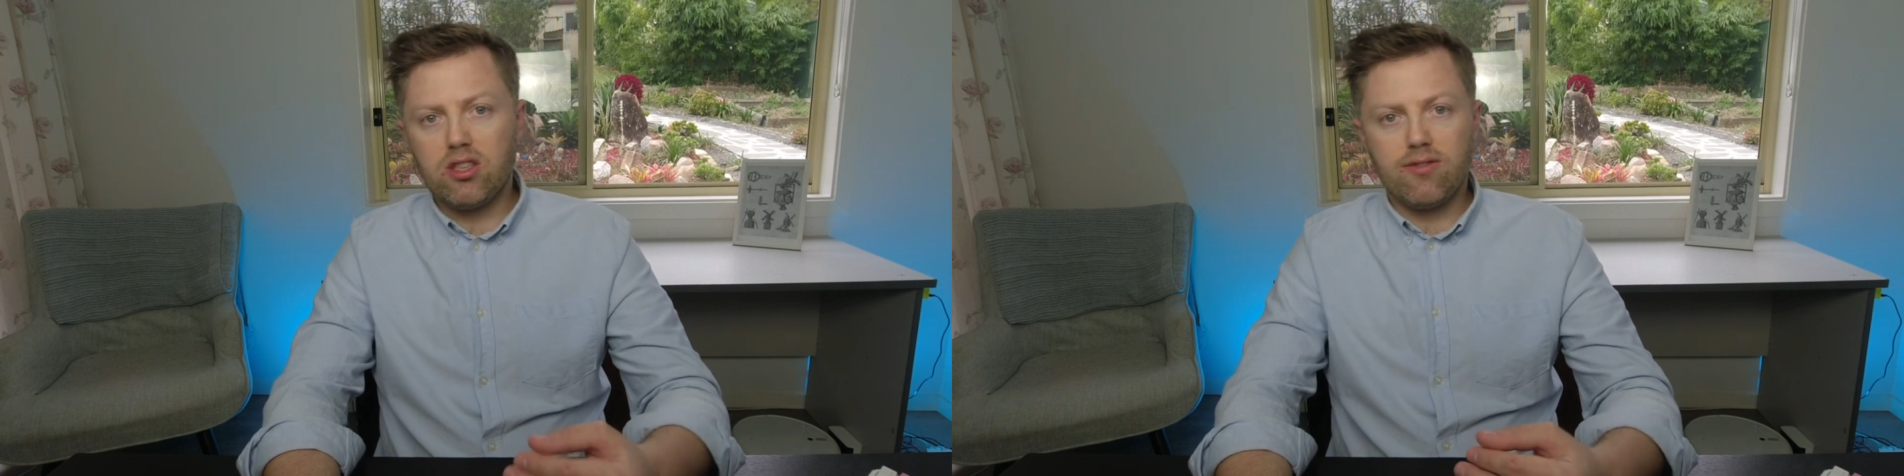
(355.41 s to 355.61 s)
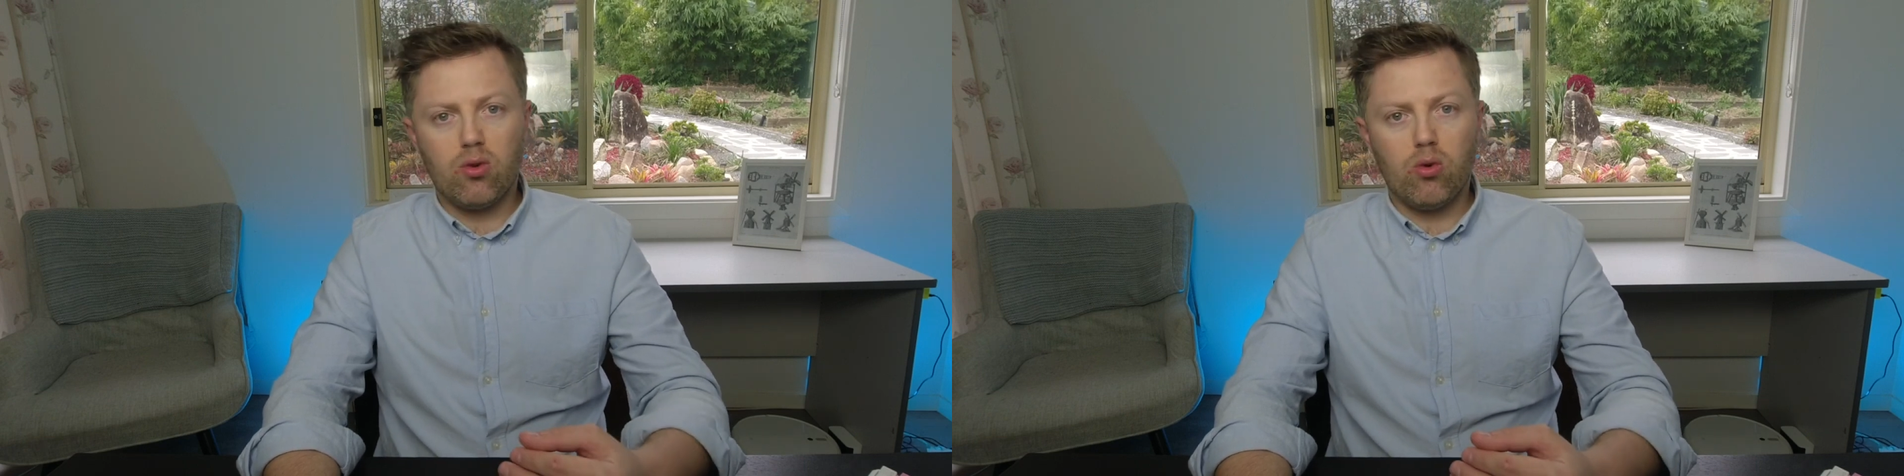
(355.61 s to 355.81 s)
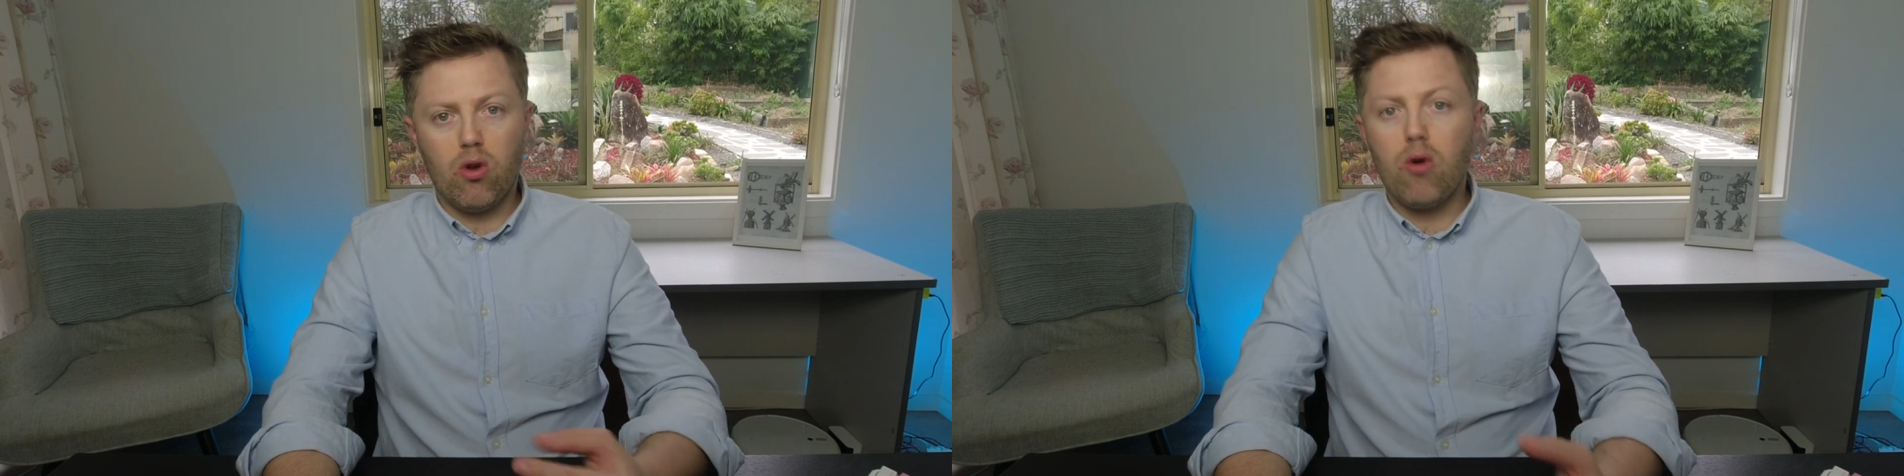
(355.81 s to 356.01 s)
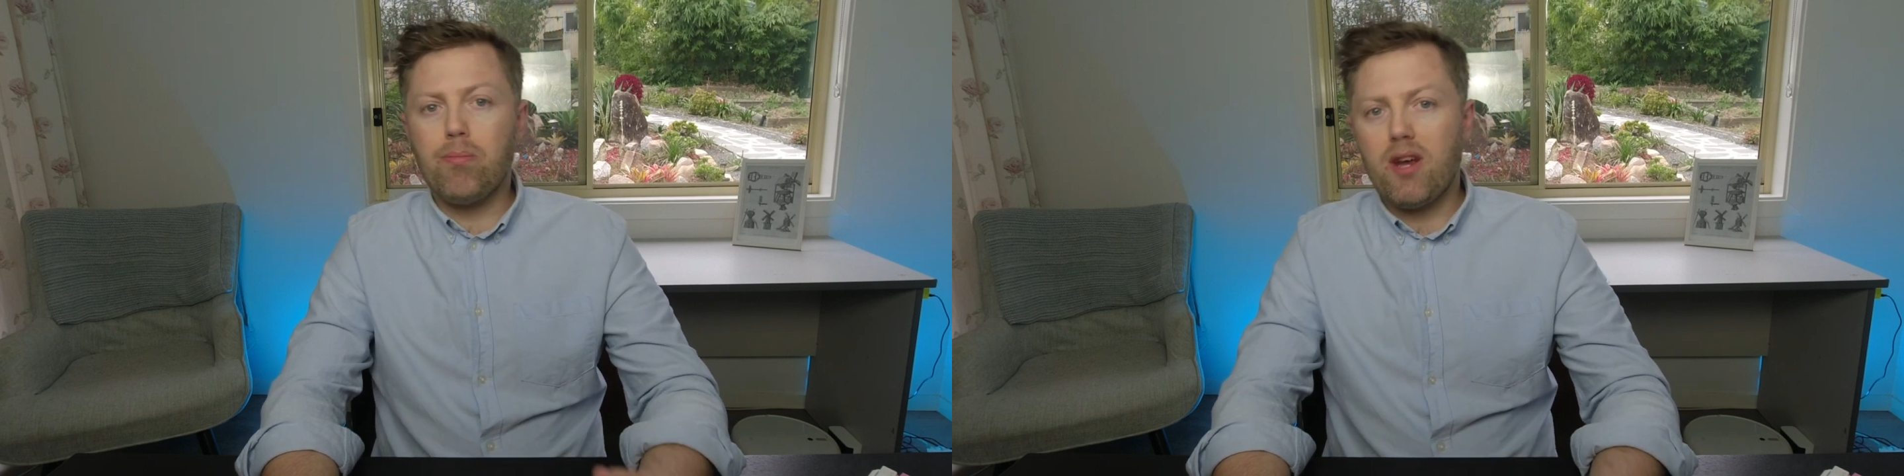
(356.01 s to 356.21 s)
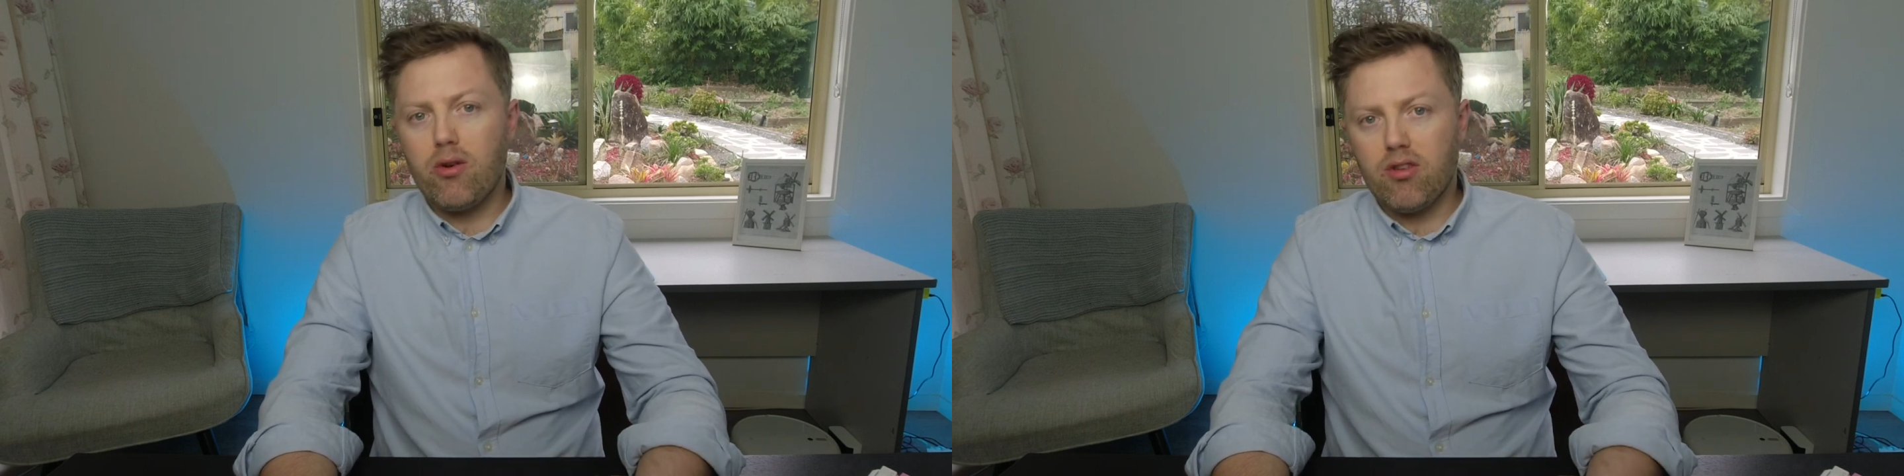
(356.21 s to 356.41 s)
for long
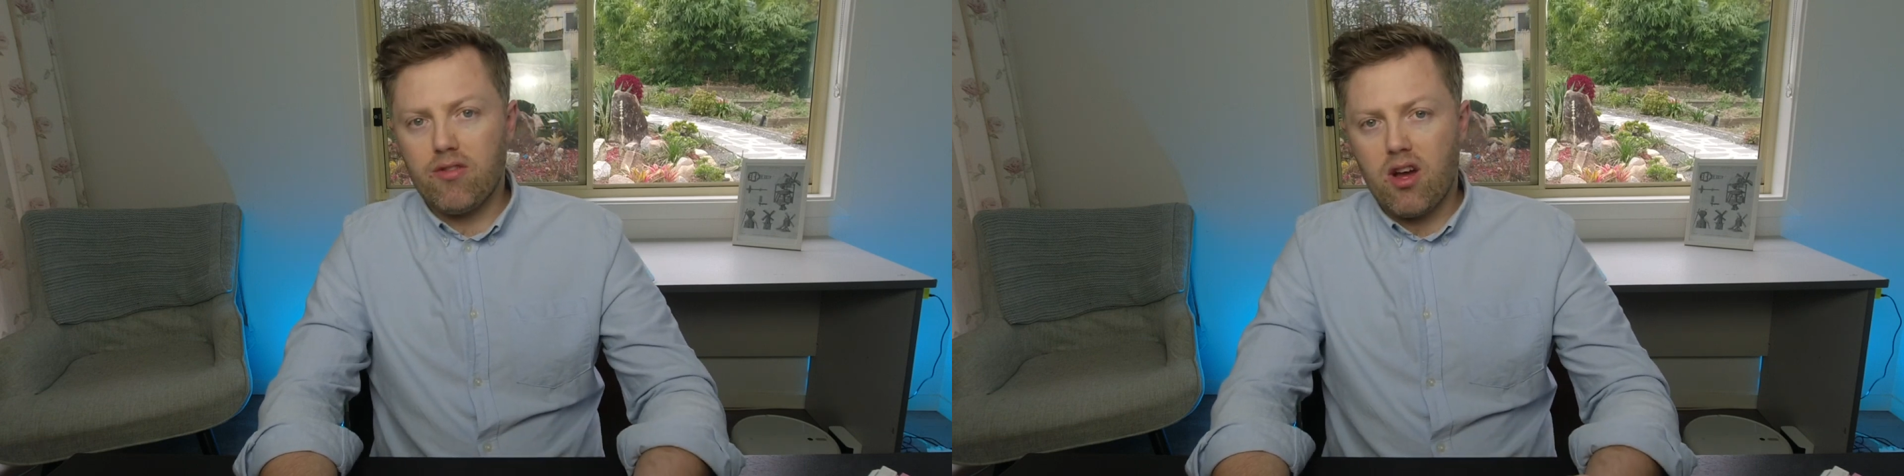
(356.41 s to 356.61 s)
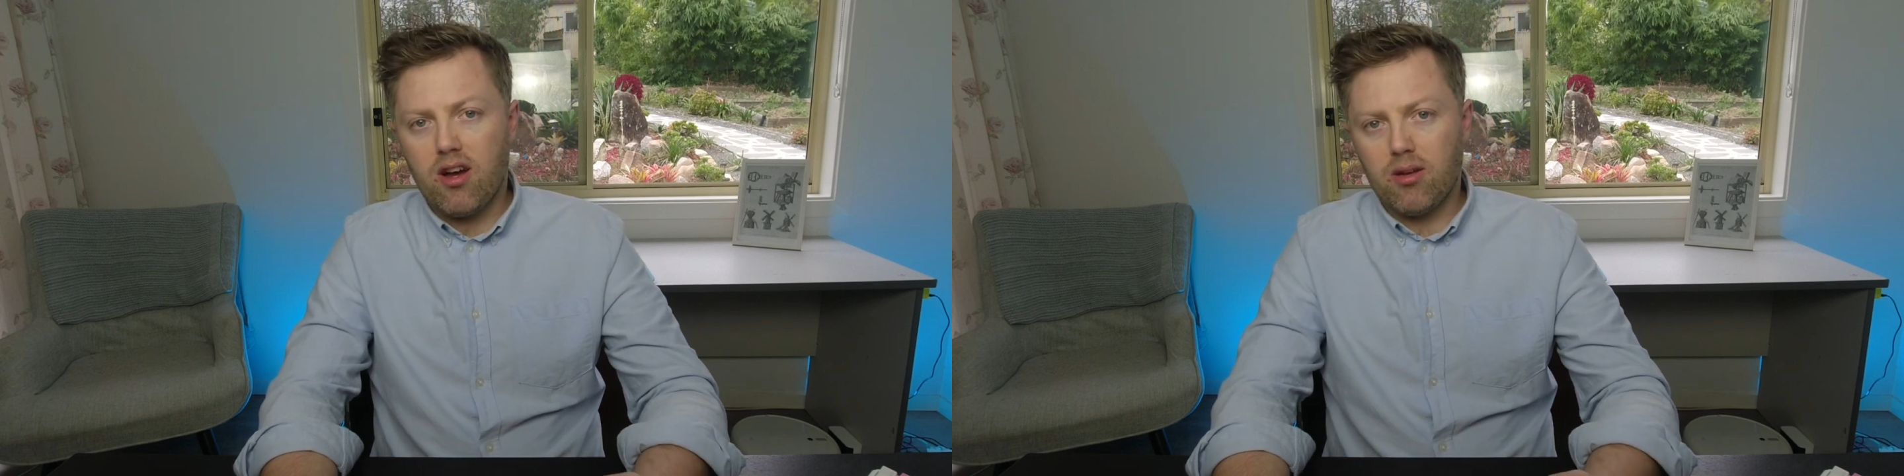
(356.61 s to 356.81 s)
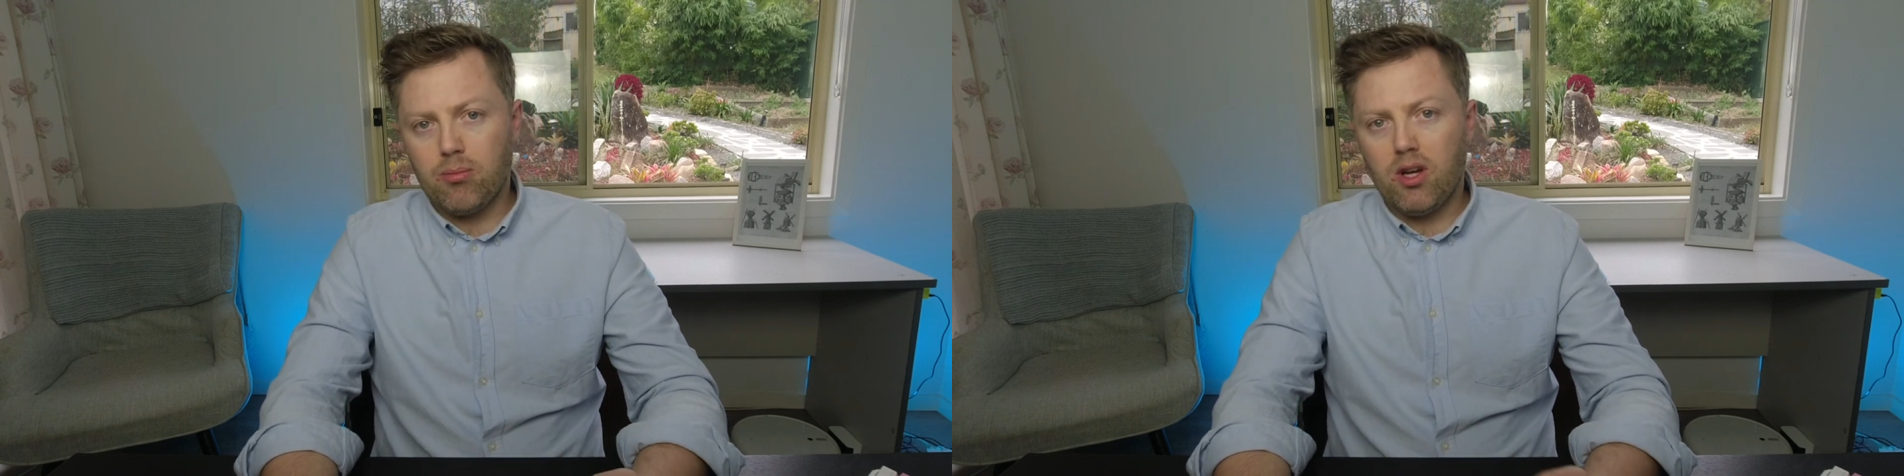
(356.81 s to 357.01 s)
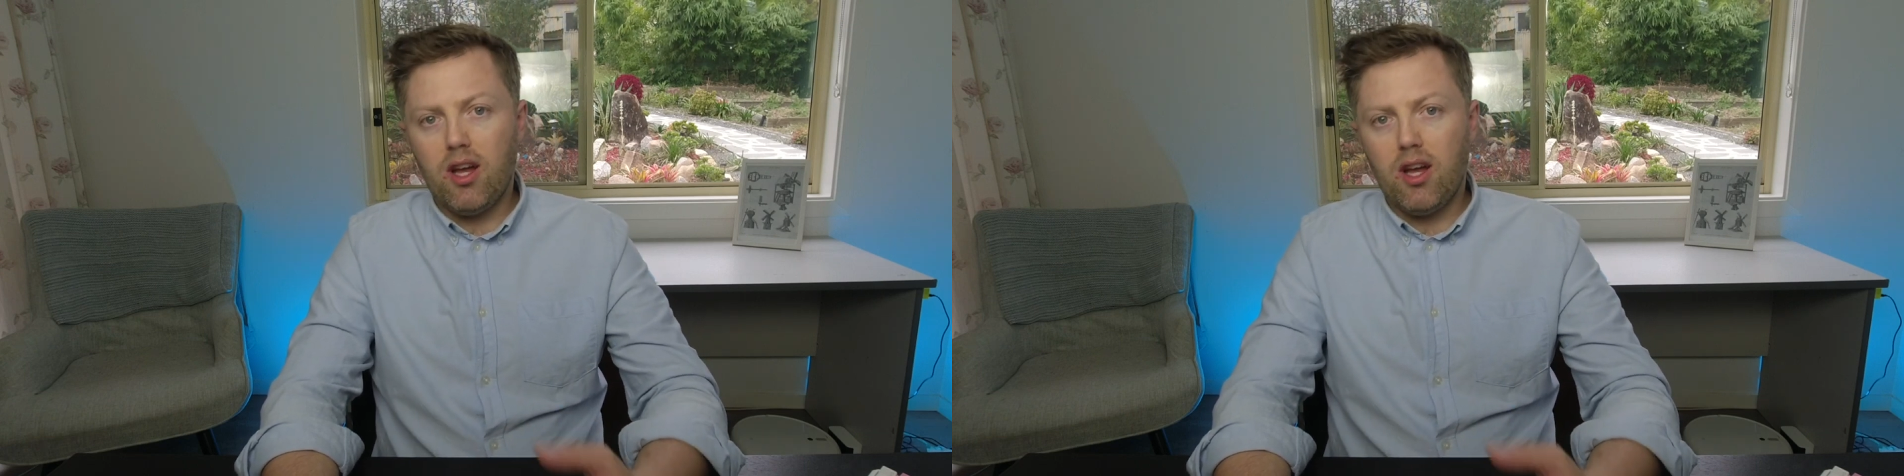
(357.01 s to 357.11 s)
periods of time,